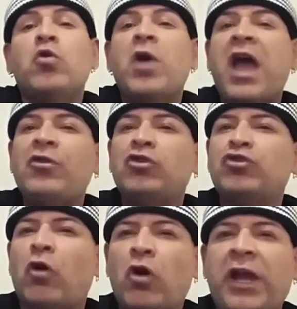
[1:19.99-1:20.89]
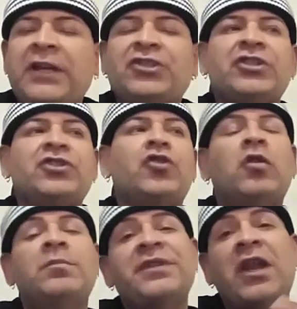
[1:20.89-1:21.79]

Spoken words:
who had those ancient tomes,